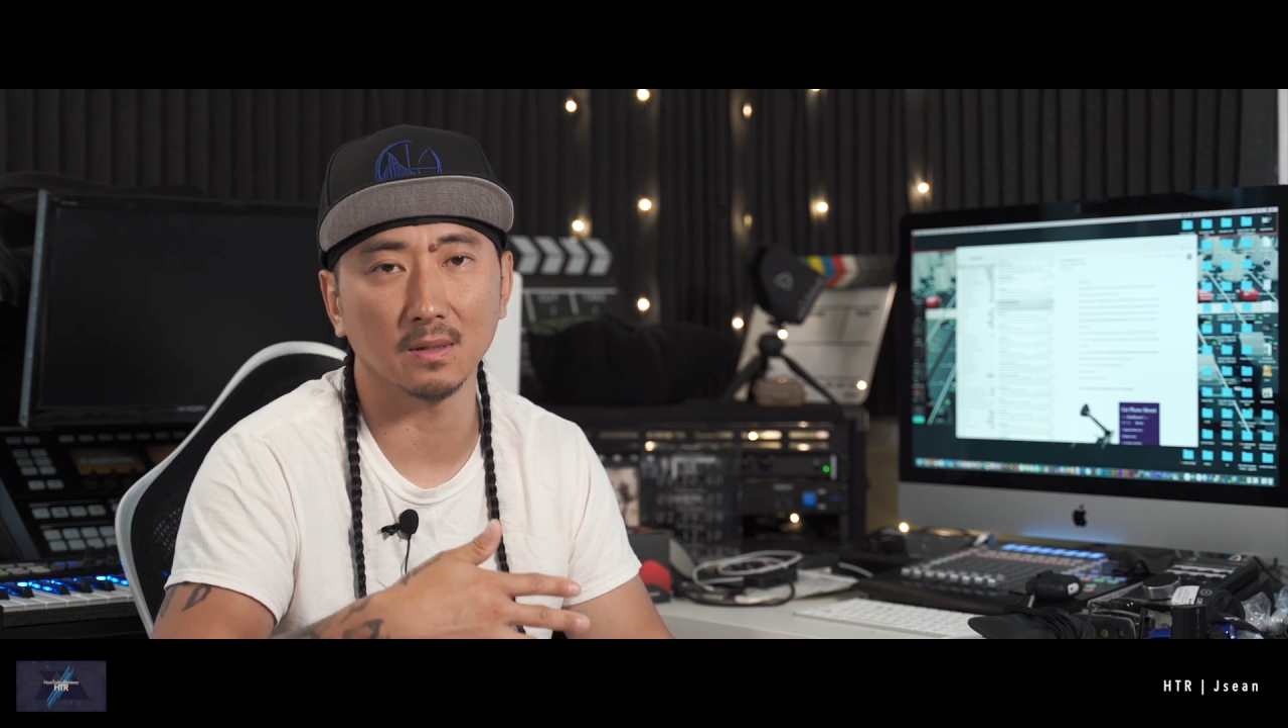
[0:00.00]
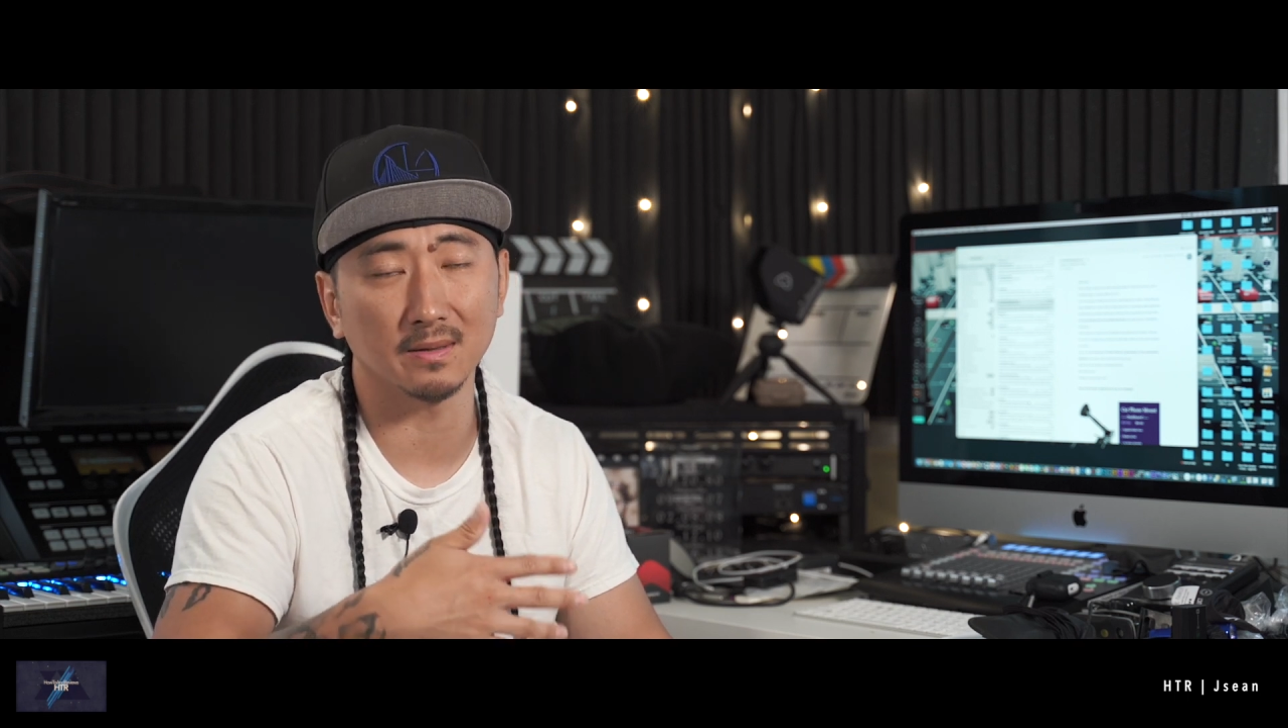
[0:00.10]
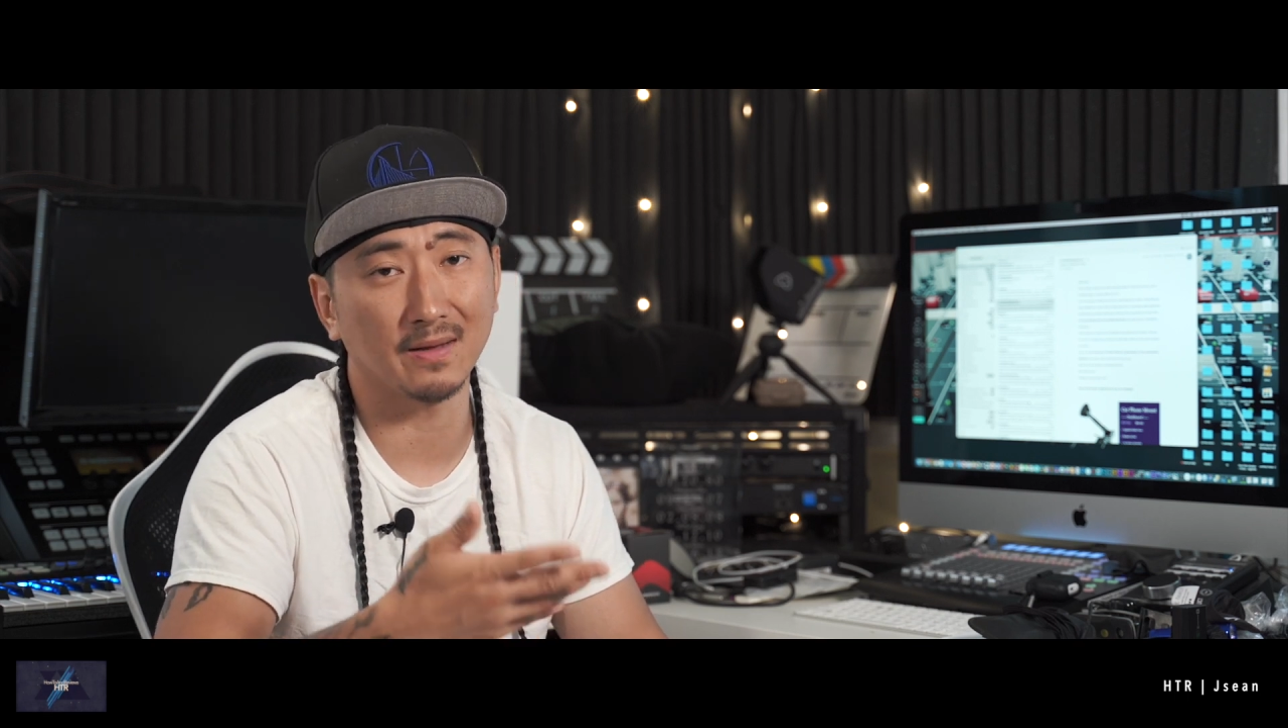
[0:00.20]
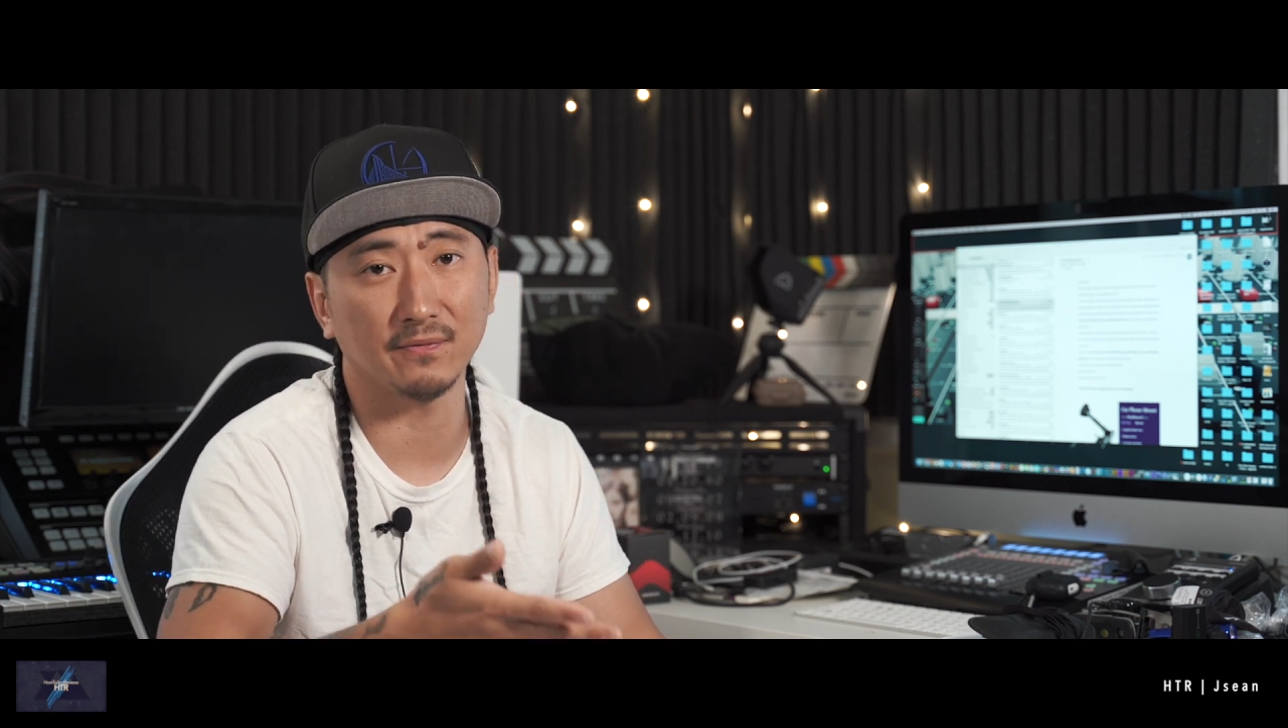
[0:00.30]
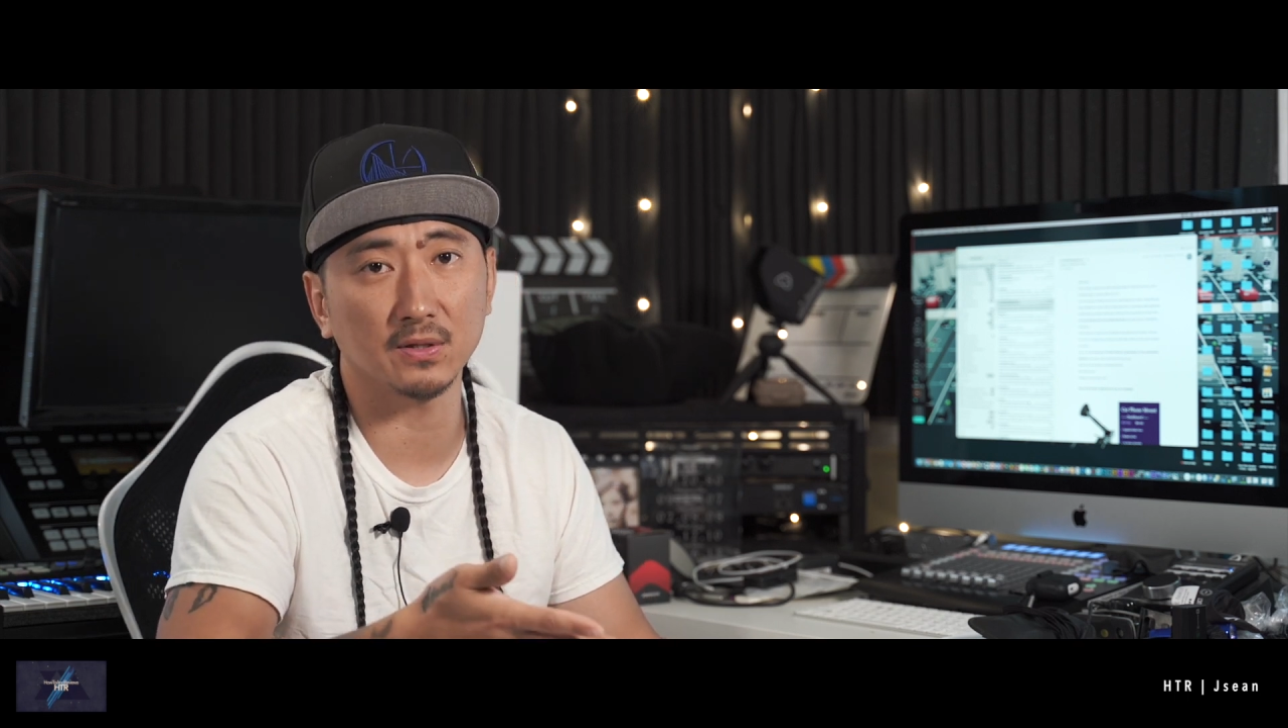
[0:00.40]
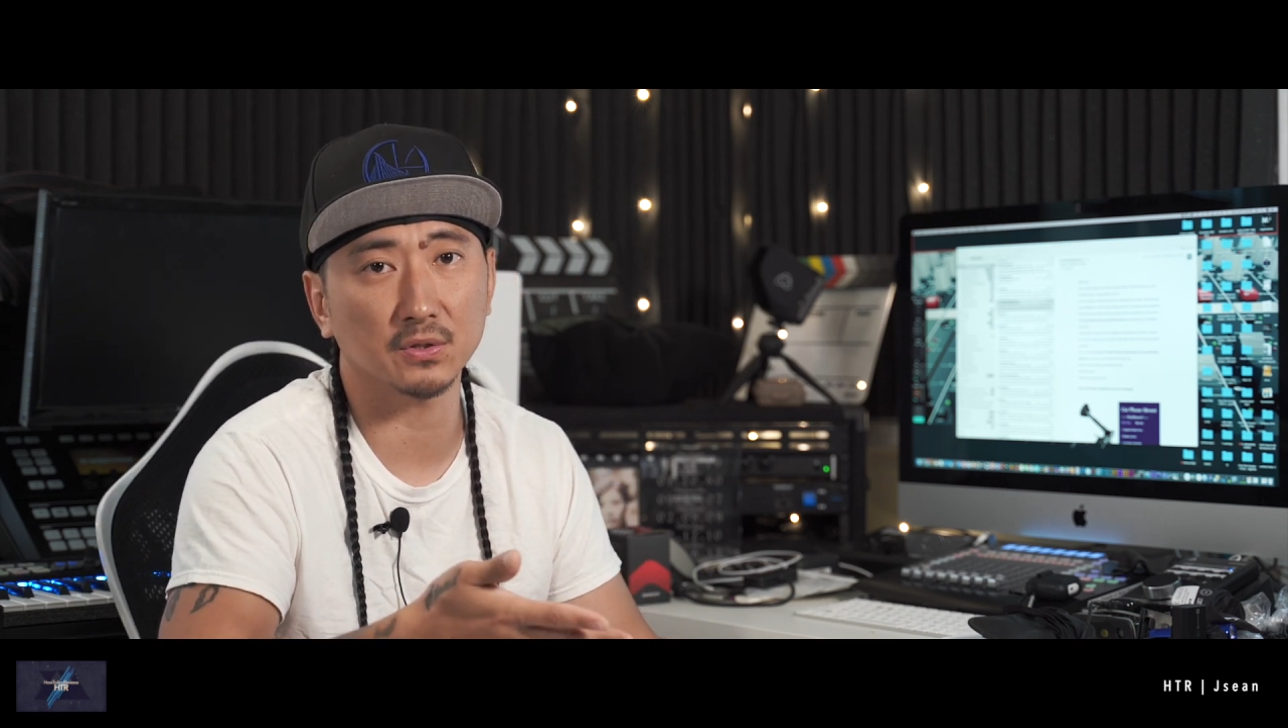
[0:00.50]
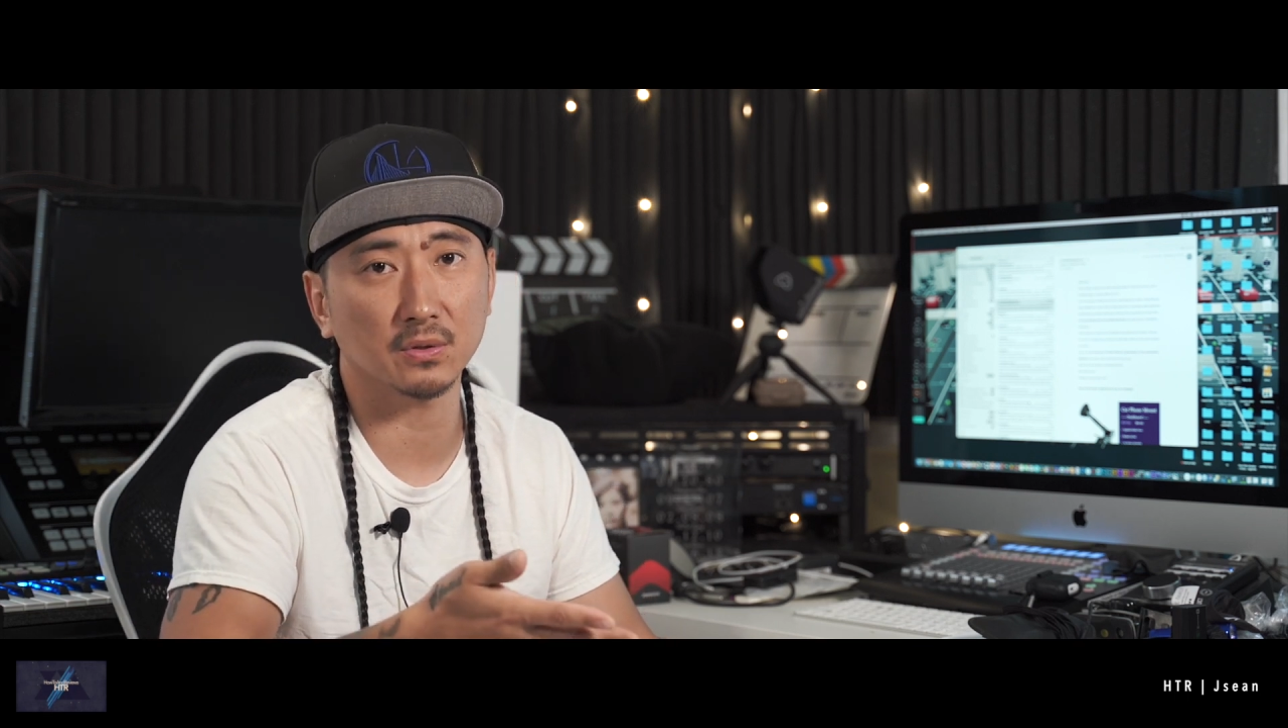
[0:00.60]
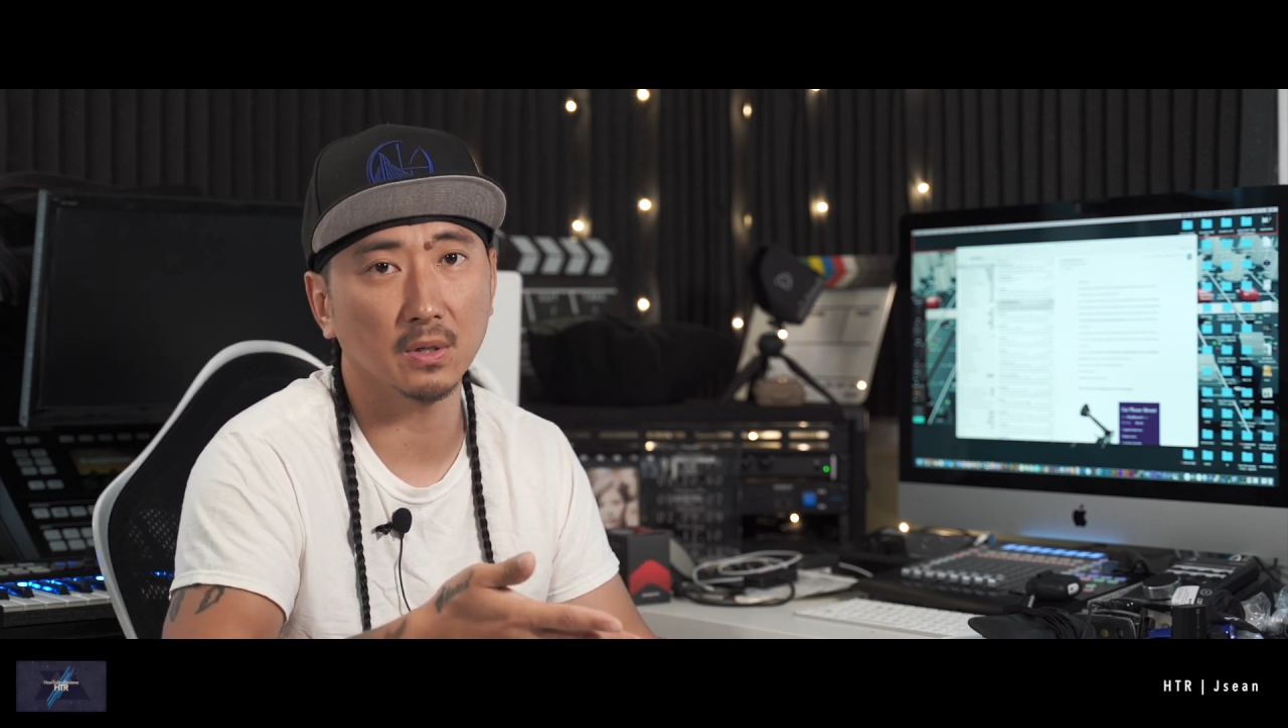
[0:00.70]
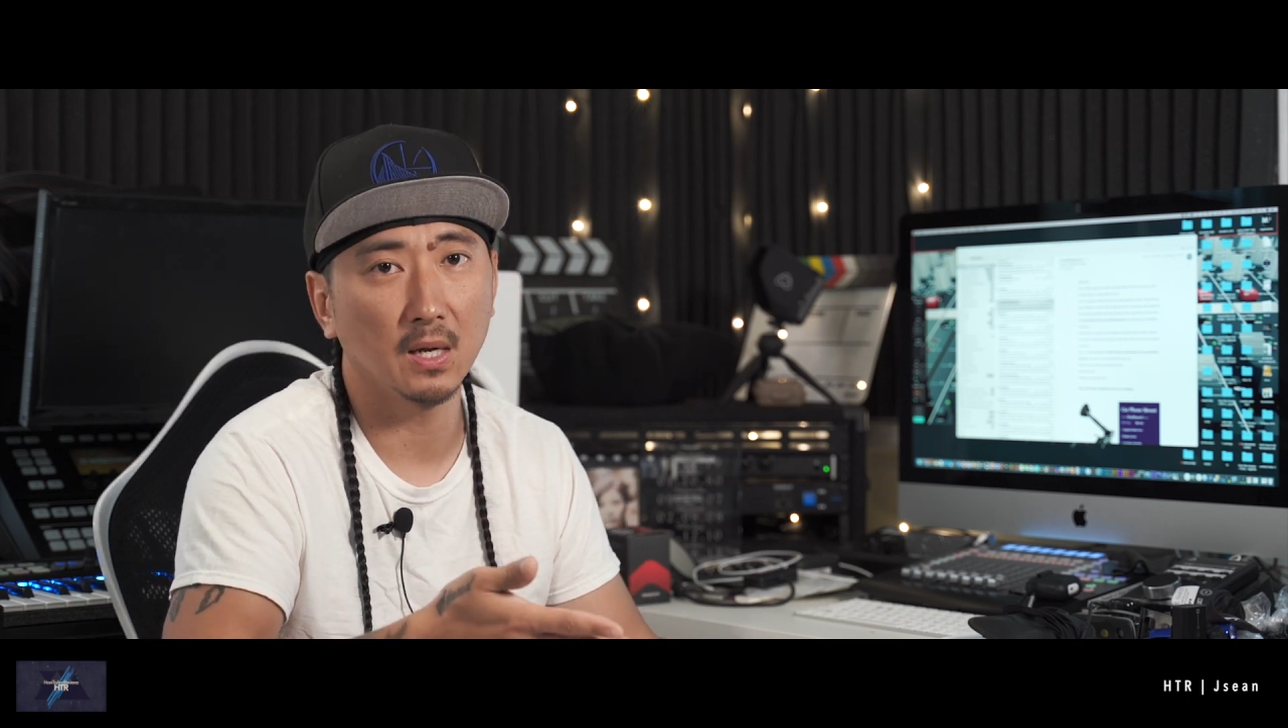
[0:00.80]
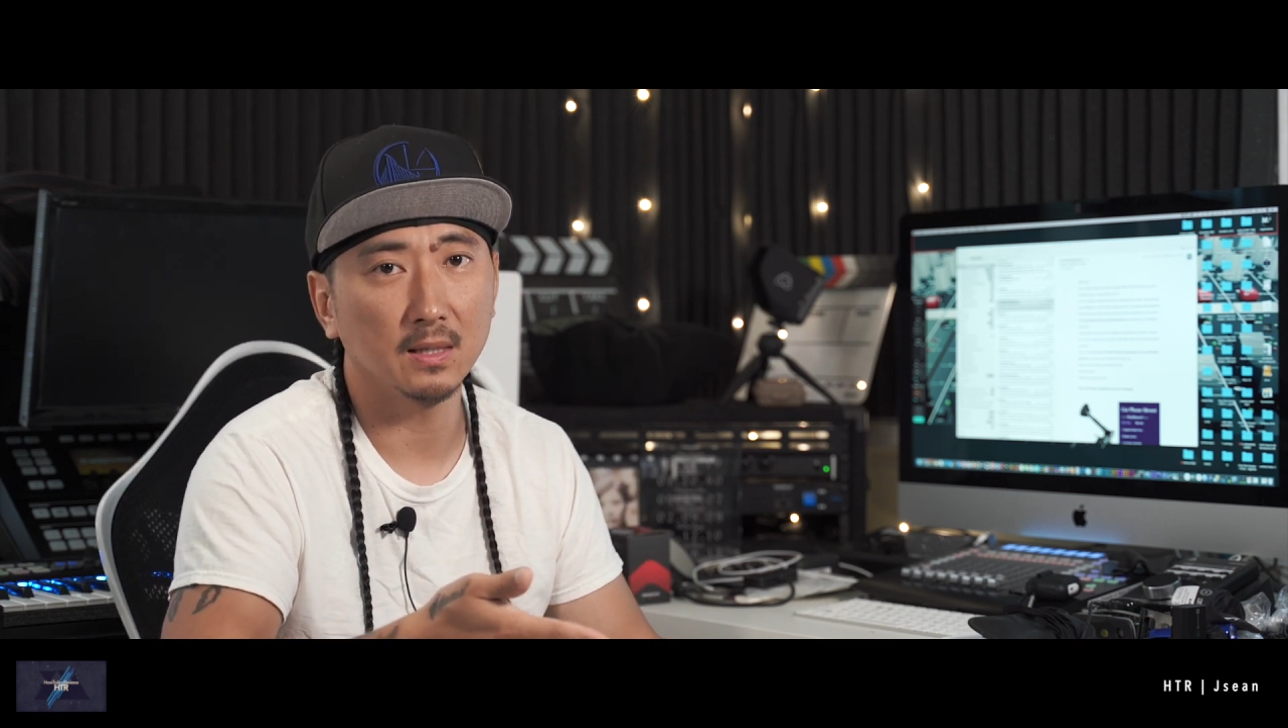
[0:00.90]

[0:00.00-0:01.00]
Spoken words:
that feature